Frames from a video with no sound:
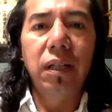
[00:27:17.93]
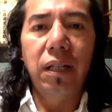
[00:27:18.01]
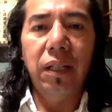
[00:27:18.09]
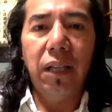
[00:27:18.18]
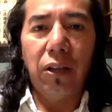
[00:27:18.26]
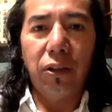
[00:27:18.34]

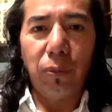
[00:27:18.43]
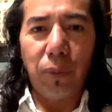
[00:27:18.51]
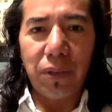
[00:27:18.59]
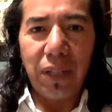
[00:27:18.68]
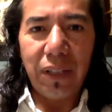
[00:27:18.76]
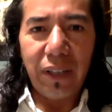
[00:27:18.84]
In the
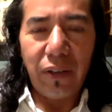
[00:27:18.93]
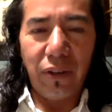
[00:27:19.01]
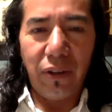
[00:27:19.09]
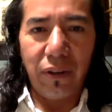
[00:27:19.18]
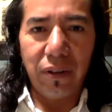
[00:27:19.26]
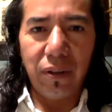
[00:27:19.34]
anthropocentric
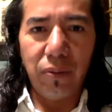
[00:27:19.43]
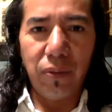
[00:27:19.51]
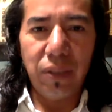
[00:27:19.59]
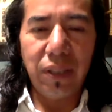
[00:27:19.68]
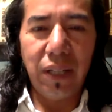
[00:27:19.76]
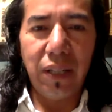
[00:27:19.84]
thought,
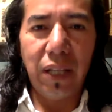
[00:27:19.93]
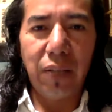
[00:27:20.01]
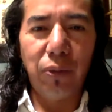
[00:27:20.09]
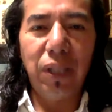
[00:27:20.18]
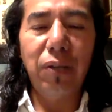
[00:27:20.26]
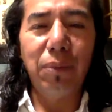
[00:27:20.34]
we say that
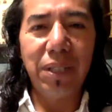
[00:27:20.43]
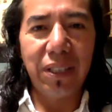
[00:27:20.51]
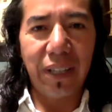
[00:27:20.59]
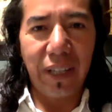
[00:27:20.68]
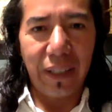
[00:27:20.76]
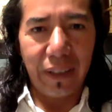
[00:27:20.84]
we
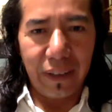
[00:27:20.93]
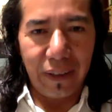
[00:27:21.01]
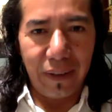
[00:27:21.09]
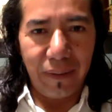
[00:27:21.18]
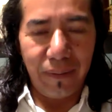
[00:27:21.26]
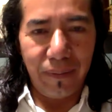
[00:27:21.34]
domesticated
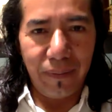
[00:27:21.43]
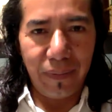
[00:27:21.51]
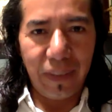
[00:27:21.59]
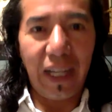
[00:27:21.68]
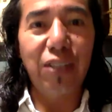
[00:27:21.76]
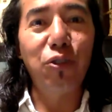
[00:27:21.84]

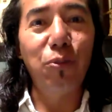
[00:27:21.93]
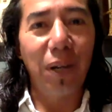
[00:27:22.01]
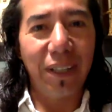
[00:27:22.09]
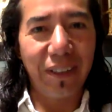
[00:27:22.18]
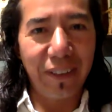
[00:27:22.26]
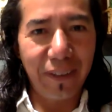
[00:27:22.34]
as
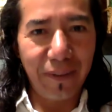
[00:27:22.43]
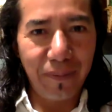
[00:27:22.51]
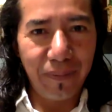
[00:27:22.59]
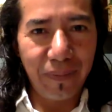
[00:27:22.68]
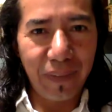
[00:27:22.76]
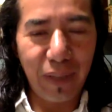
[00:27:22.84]
humans,
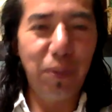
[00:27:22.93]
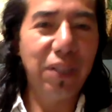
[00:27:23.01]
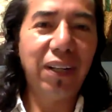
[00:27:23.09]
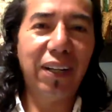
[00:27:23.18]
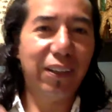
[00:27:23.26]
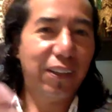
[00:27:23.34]

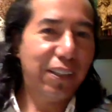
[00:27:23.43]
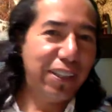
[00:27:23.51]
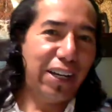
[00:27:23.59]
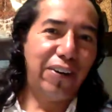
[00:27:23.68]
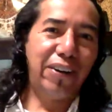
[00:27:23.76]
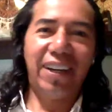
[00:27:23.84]
especially in this
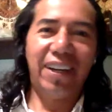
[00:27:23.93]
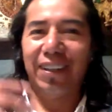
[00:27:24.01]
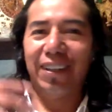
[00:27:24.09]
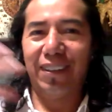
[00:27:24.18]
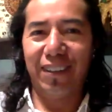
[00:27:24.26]
area